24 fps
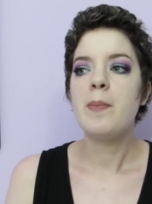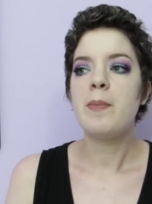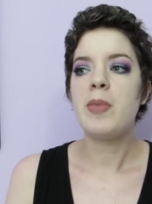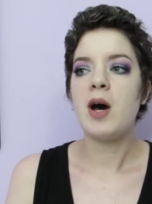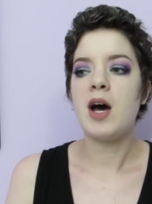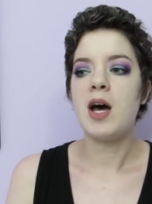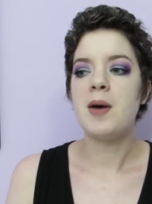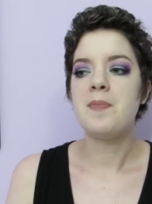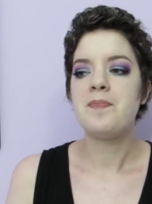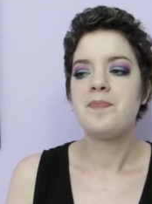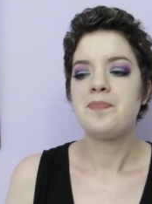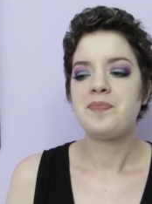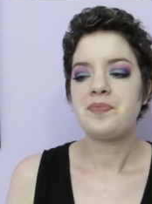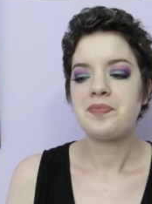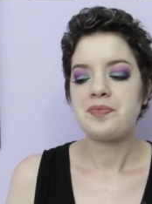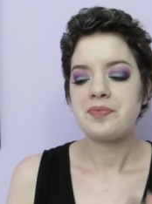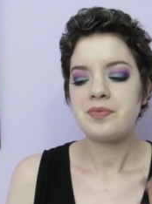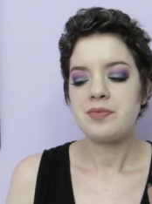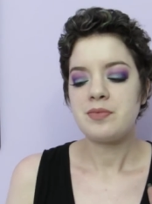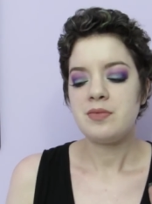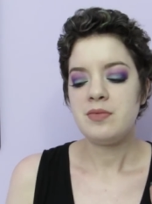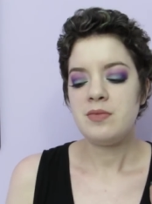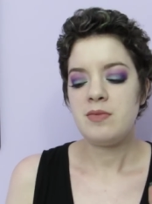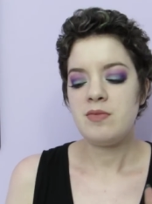But
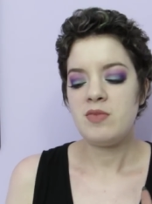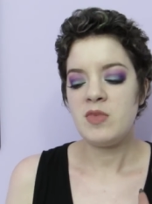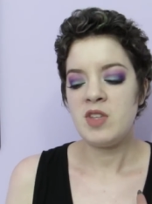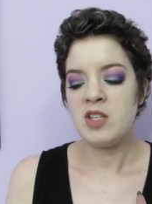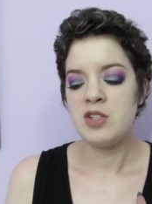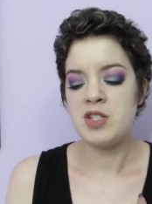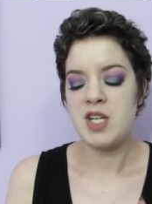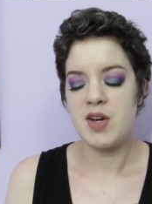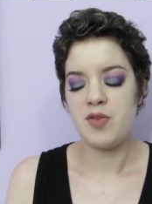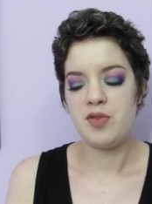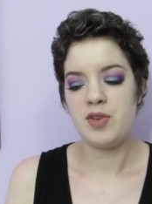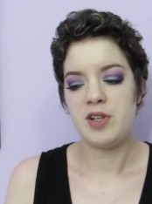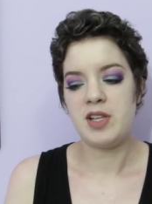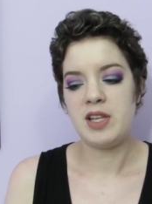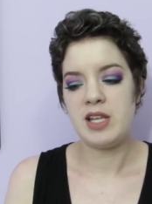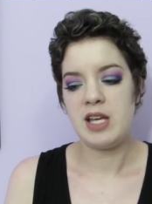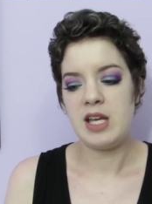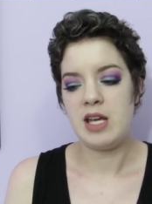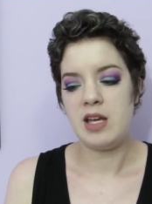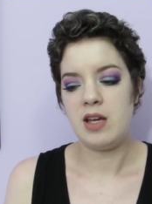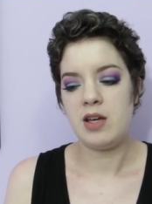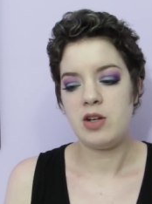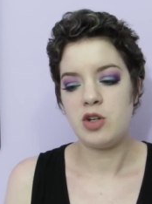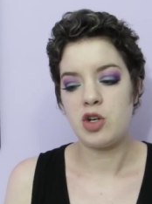
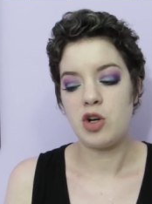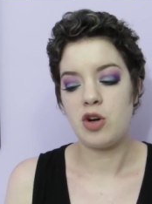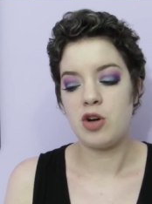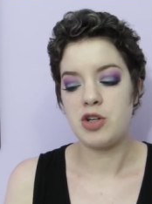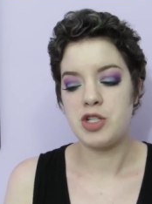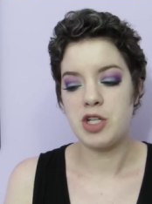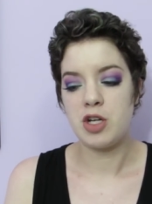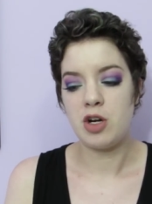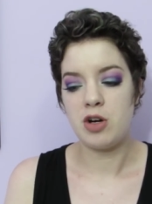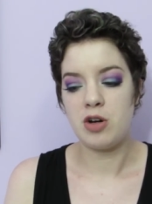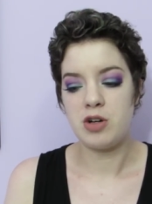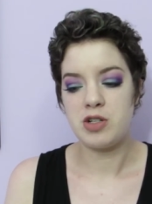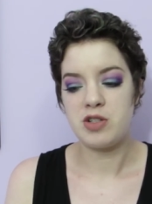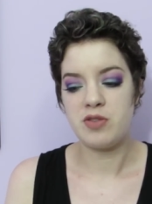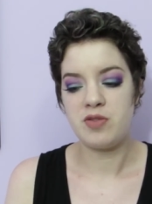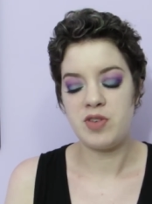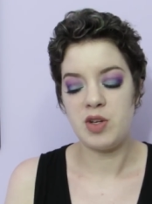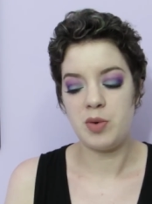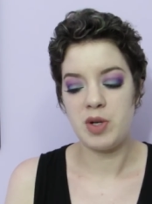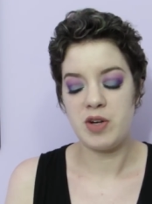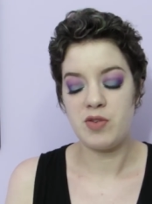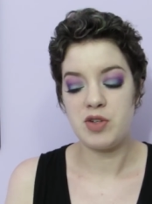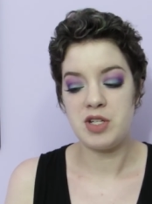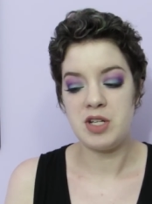definitely encouraging her to
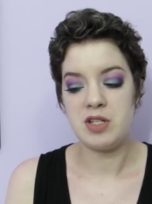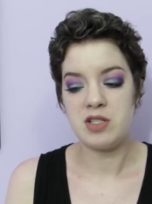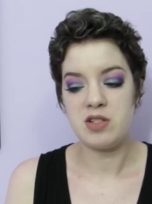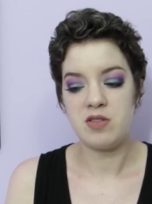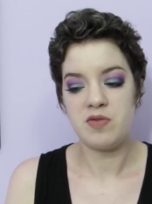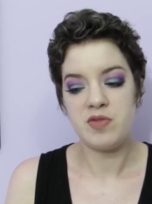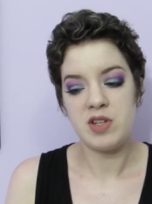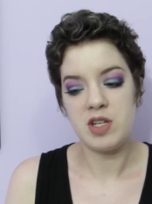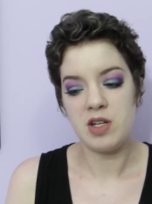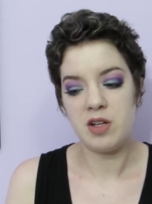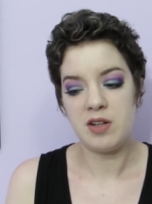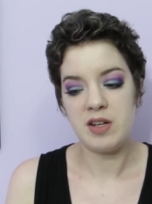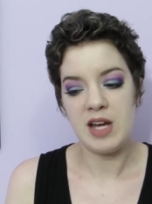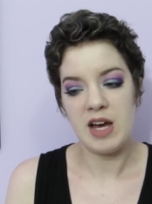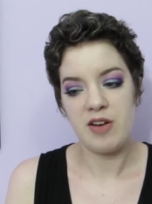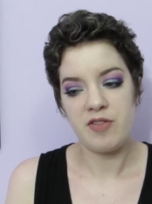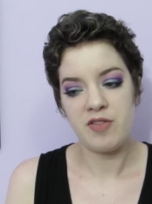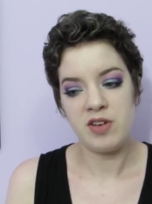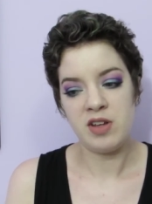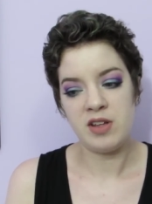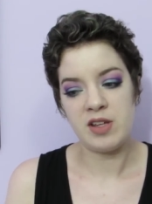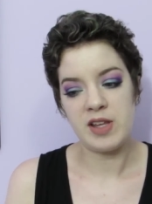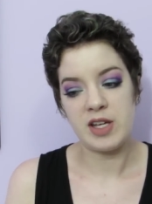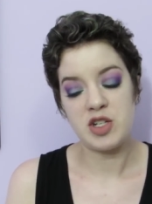feel whatever she needs to feel, not
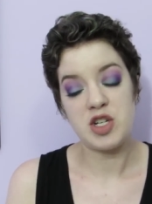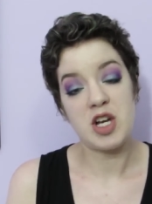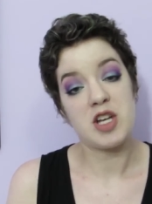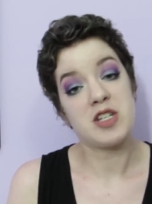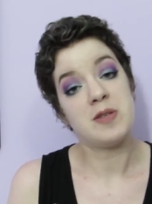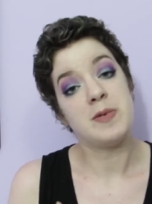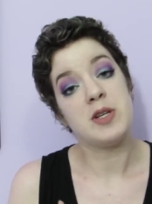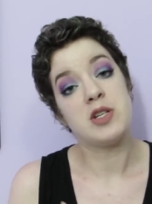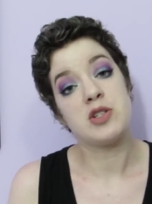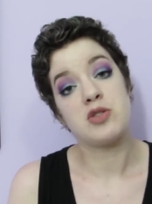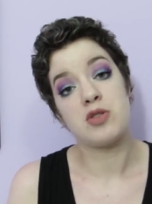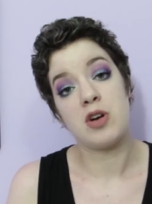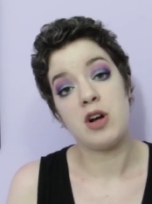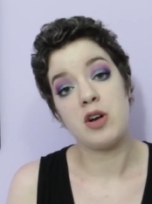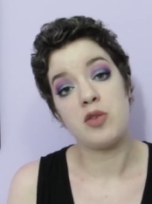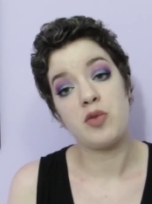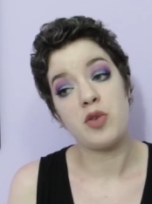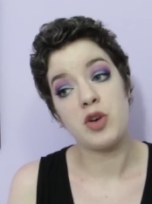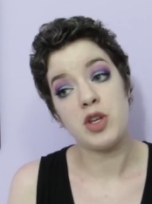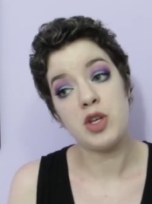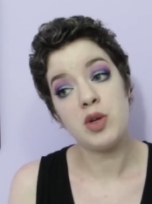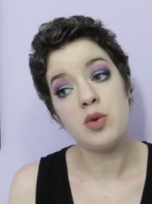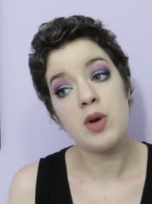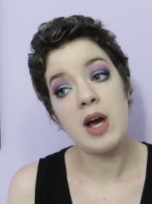feeling like she has to be strong
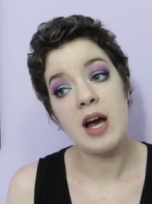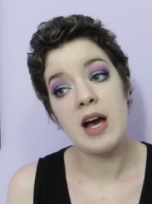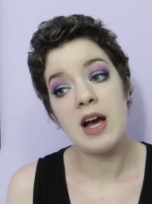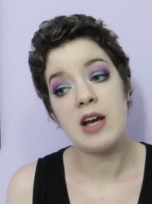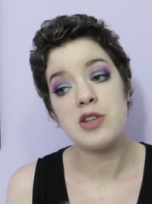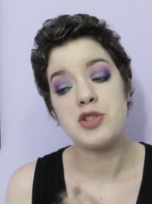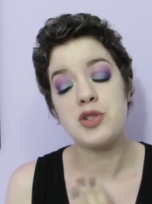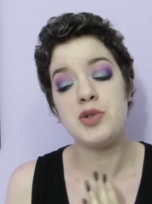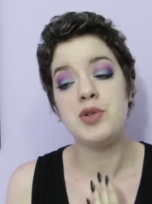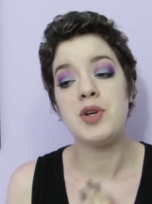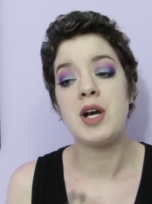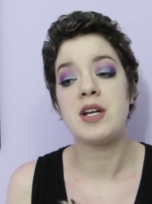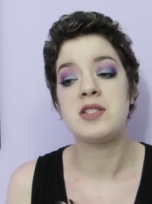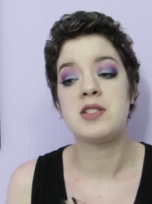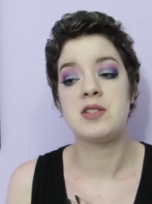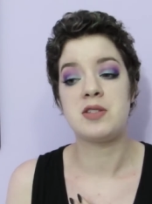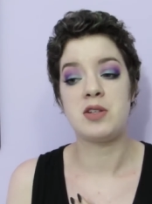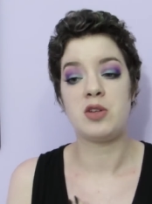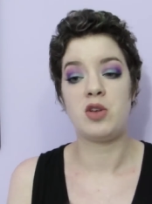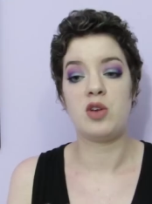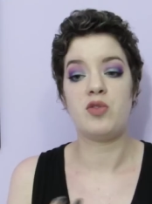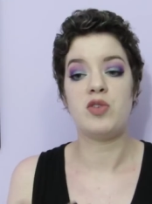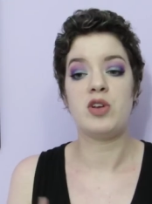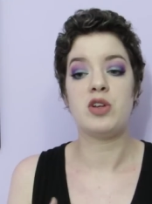for you guys or you guys
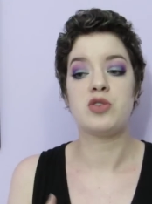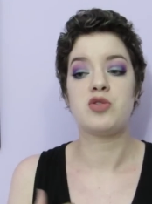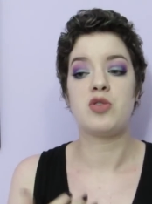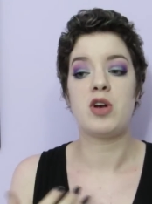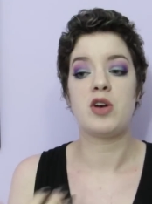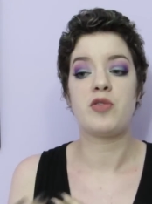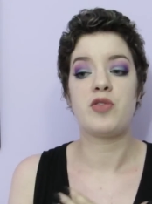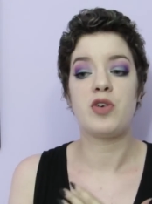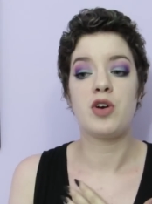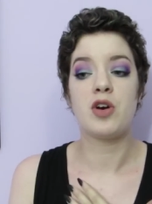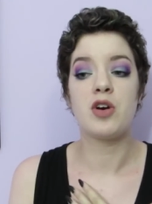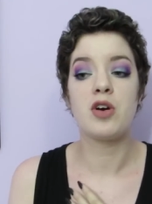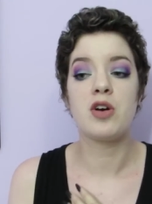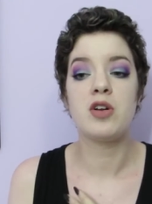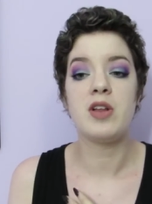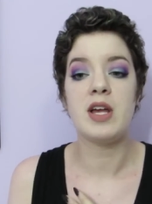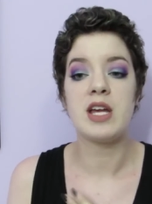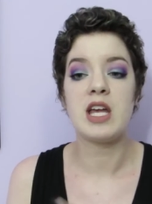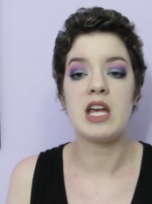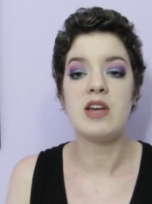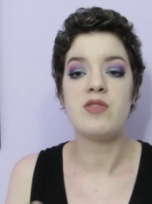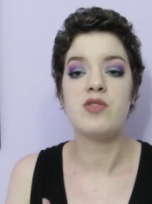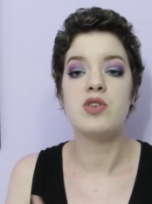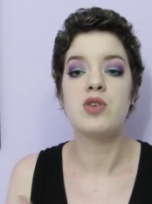necessarily feeling strong for her.
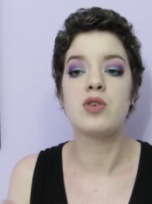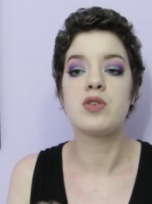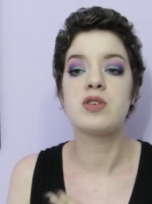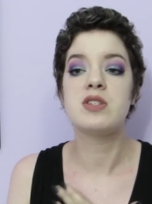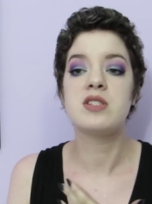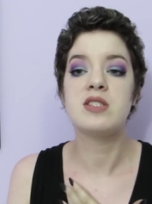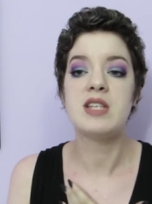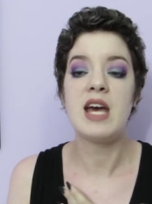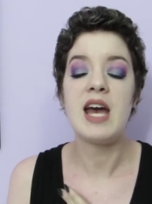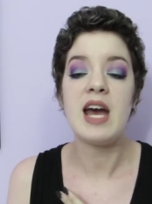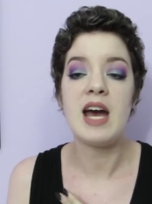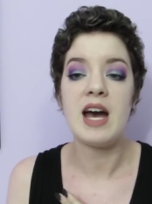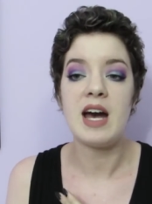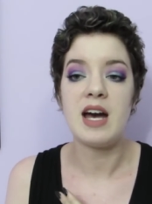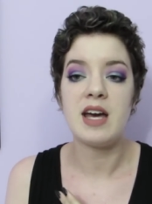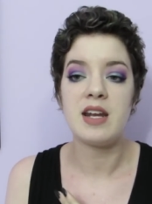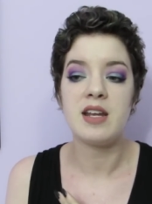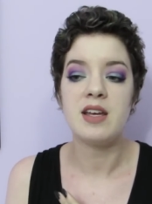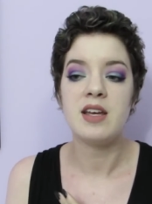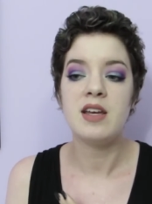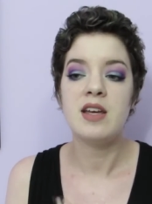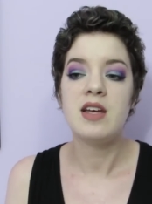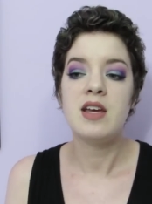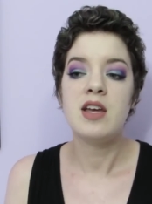Like if you're
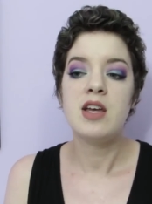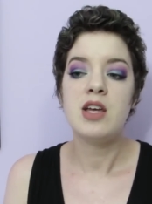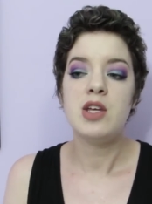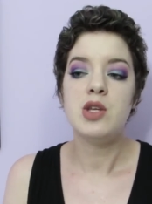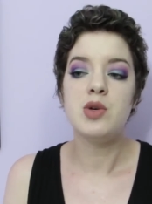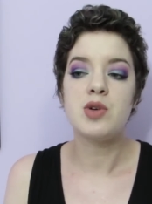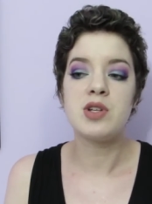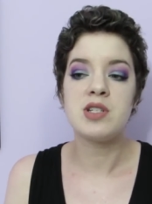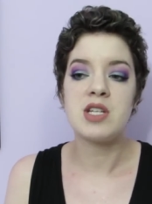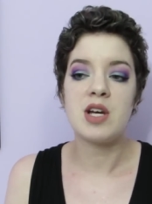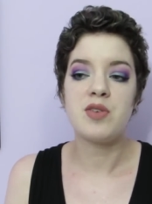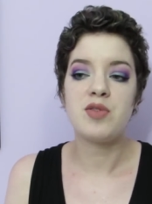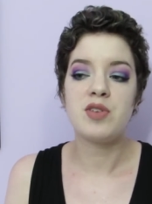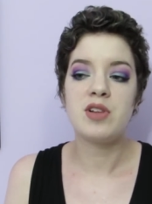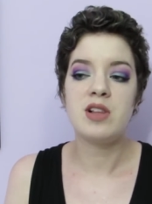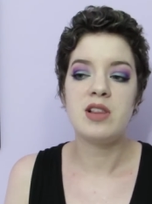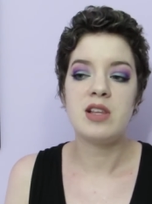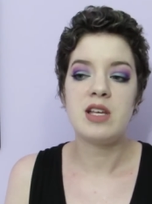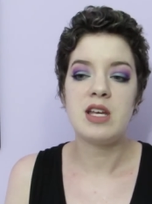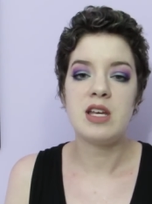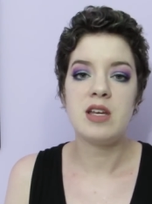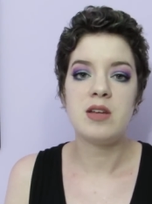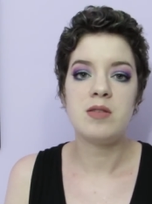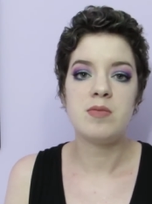sad, you can
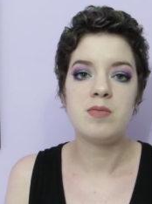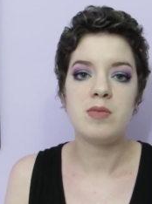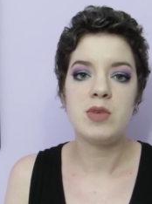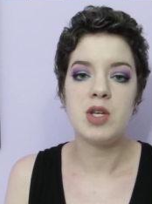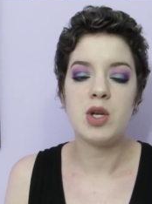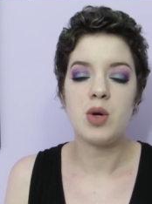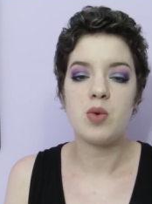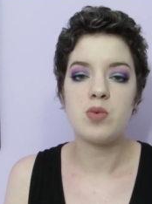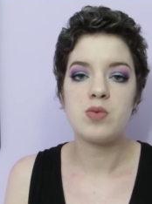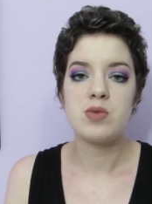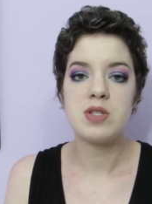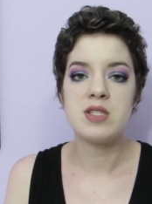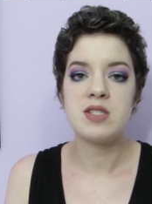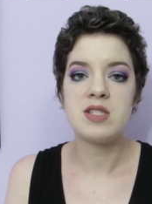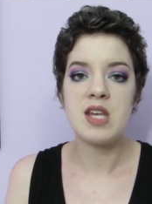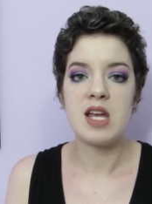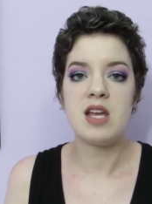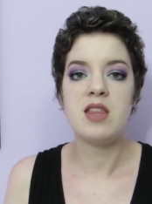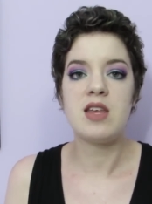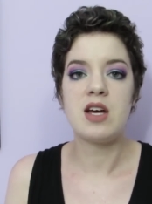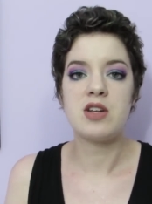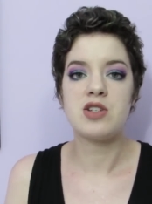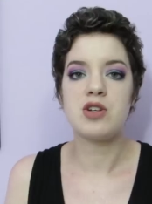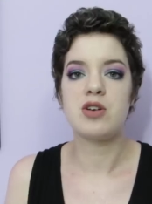definitely, you know,
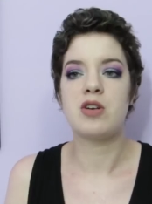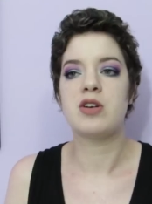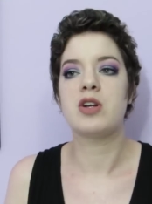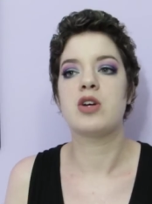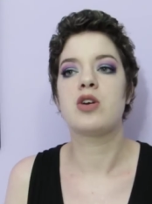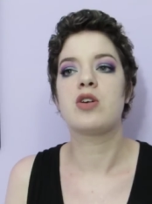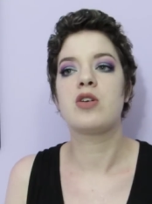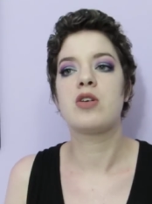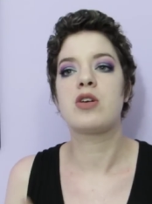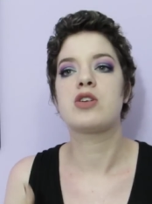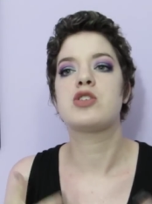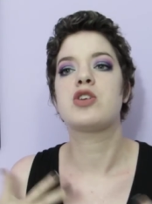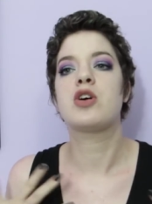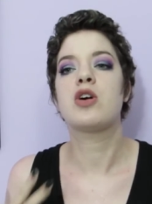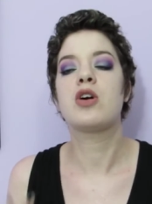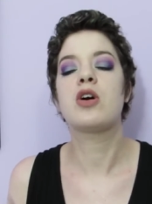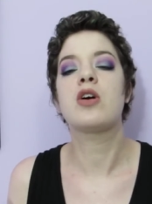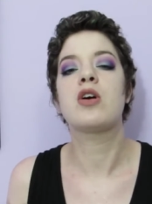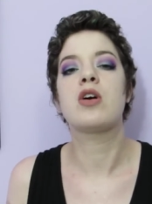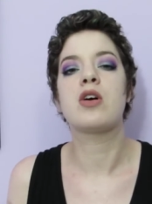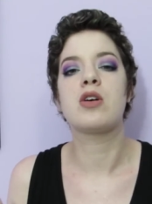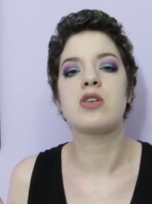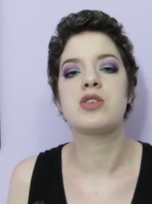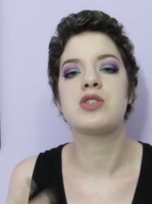say that to her and encourage
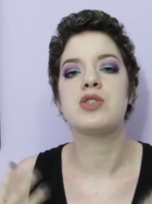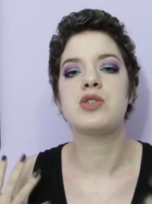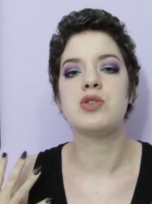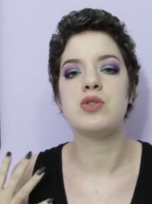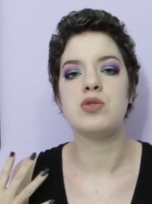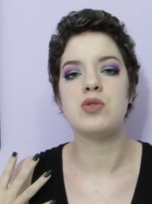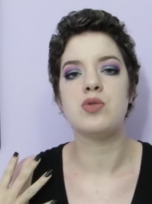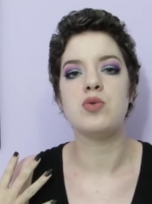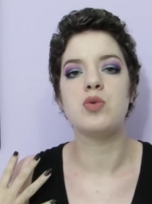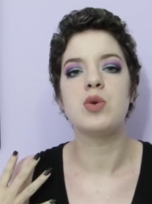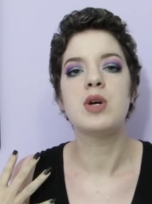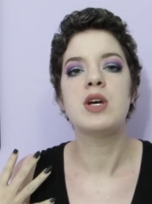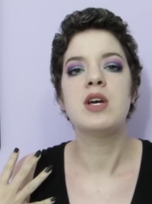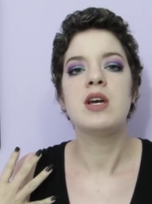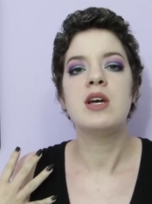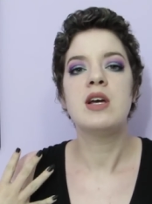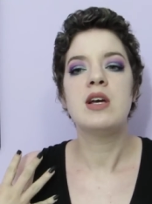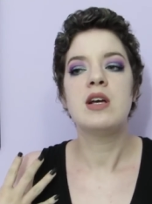her to